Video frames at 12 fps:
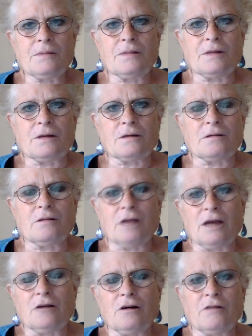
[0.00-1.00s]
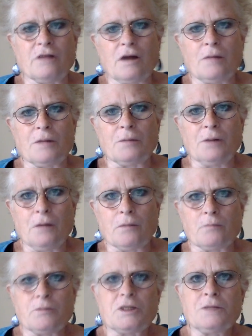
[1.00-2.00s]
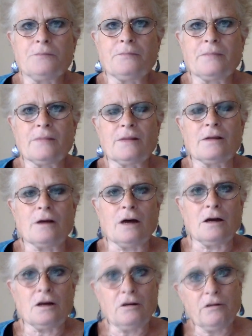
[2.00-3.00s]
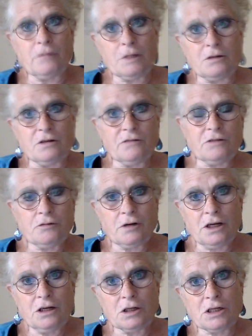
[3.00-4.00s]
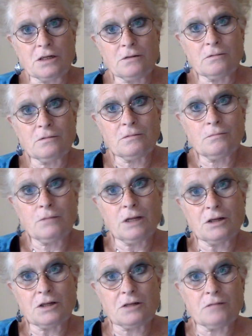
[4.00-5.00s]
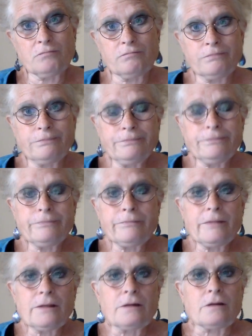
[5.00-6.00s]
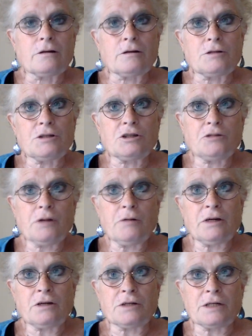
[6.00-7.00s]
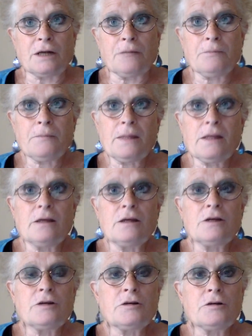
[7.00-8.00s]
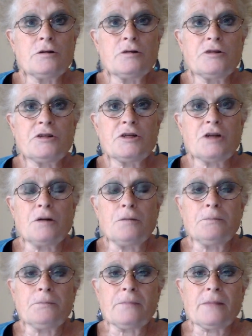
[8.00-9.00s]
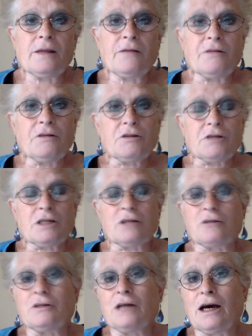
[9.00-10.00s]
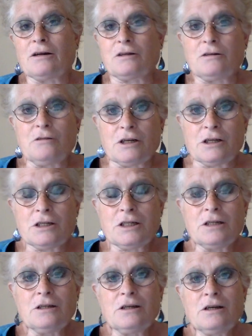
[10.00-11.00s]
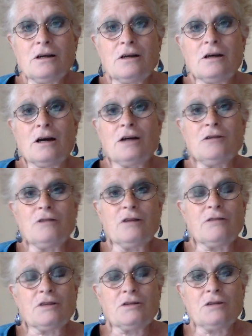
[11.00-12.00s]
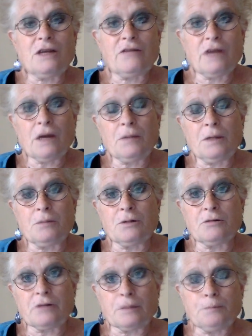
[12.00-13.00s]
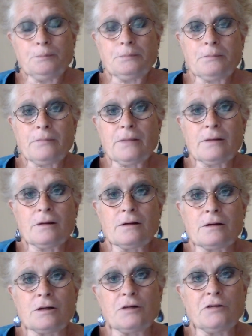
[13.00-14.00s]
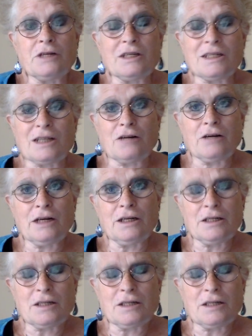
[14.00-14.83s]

the client overcome their problems. I know I've been doing it for 20 years plus, close to 21 years now. So if you're interested in learning how to do this, I do offer a 2-day VIP program You can do it in a Saturday and a